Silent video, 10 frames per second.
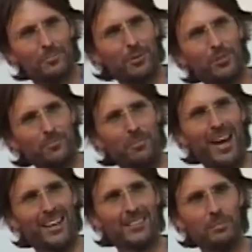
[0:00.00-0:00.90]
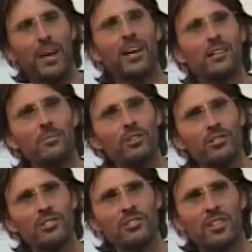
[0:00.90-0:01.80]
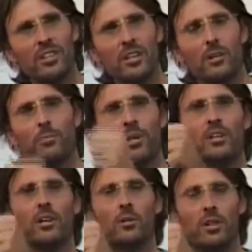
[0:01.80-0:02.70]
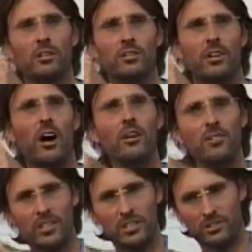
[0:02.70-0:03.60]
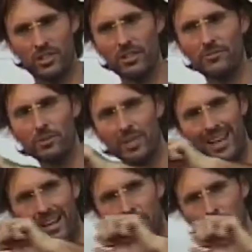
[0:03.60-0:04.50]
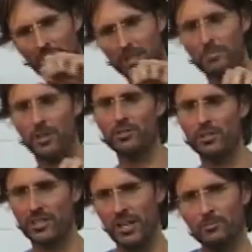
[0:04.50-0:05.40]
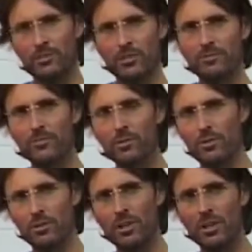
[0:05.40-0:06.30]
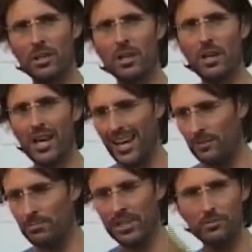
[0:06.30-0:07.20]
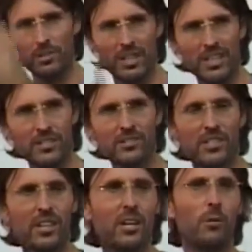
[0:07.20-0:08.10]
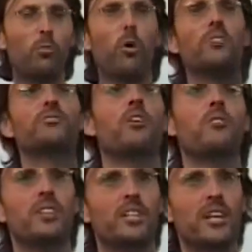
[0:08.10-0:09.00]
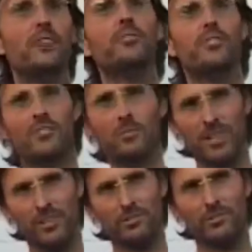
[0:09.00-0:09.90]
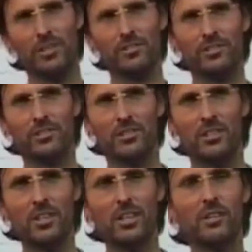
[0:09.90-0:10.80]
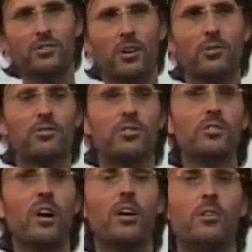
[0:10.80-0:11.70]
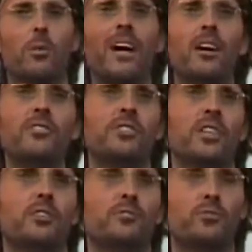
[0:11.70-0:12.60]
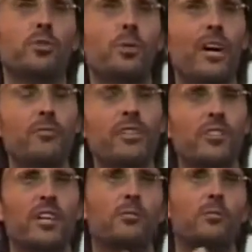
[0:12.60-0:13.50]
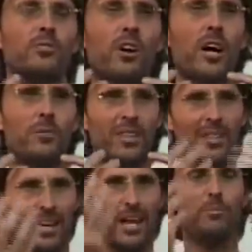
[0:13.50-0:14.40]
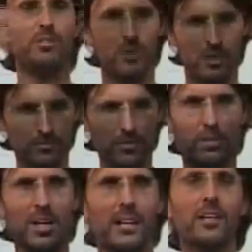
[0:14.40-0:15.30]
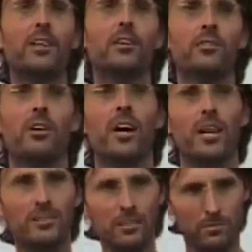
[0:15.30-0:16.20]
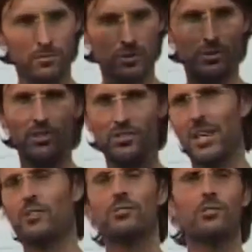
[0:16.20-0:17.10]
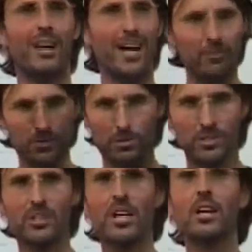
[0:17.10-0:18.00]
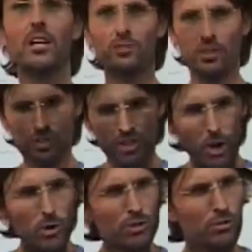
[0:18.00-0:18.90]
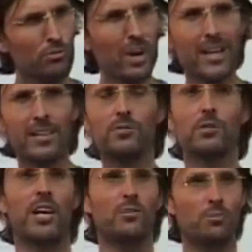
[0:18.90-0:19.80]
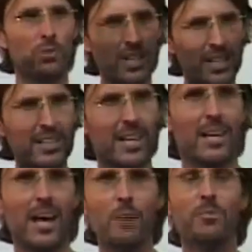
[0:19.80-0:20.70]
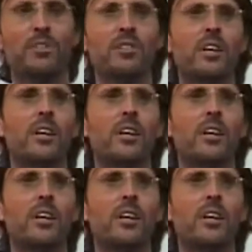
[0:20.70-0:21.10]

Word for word: push back the pain emotion. But the irony is that if you allow the pain emotion to come to the fore and be released, what's only left is the pleasure emotion. So just the way I see it is, view every single time that happens where you feel like crying during sex or afterwards, just go straight into it and really let it happen,